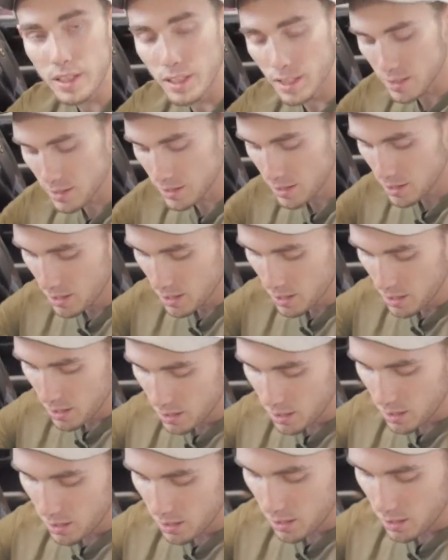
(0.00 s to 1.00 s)
in
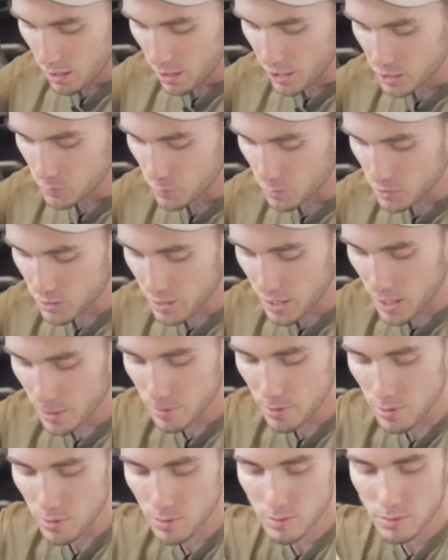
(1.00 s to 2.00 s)
our switch
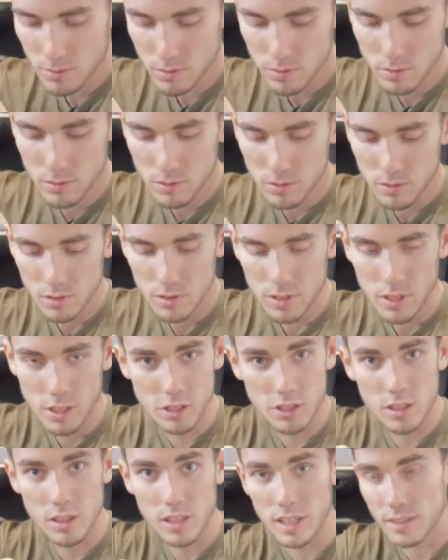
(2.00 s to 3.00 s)
adapter. It
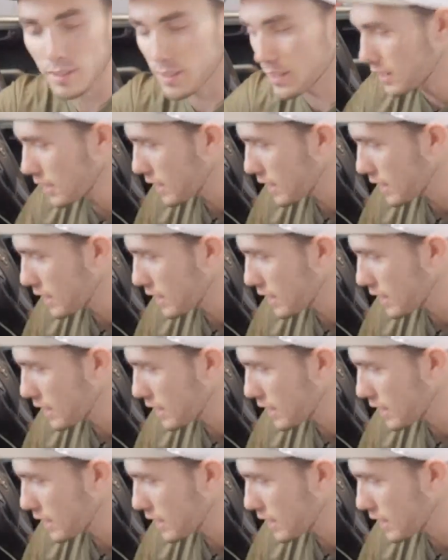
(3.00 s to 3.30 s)
just clicks in